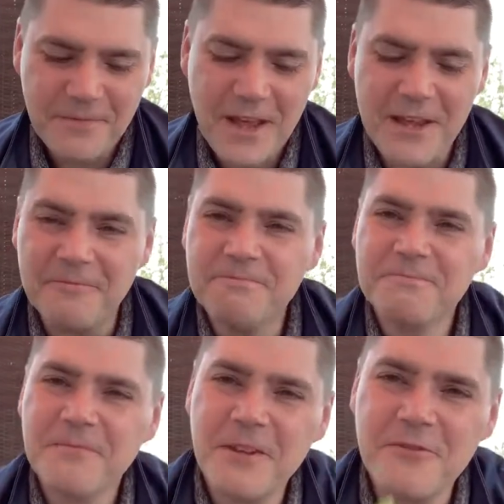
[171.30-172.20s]
Hey,
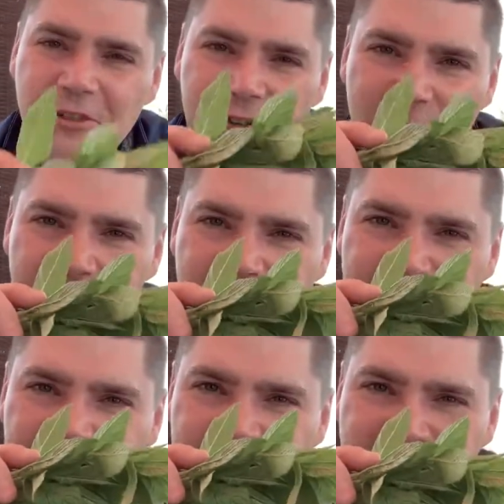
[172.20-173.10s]
fresh mint.
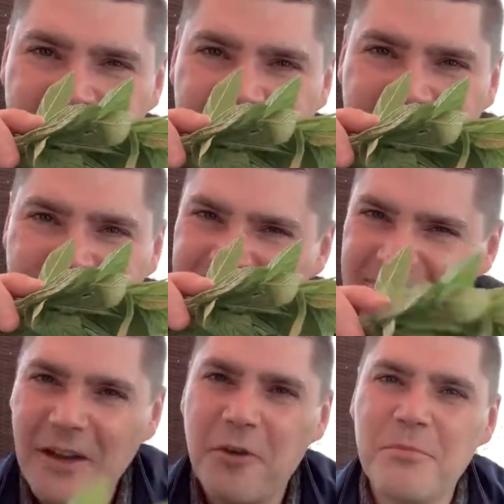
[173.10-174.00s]

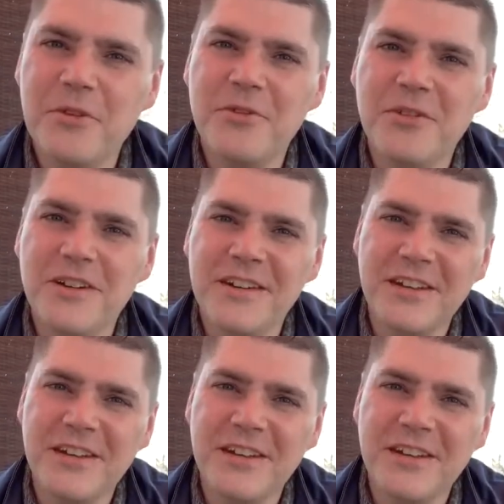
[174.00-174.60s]
Hope you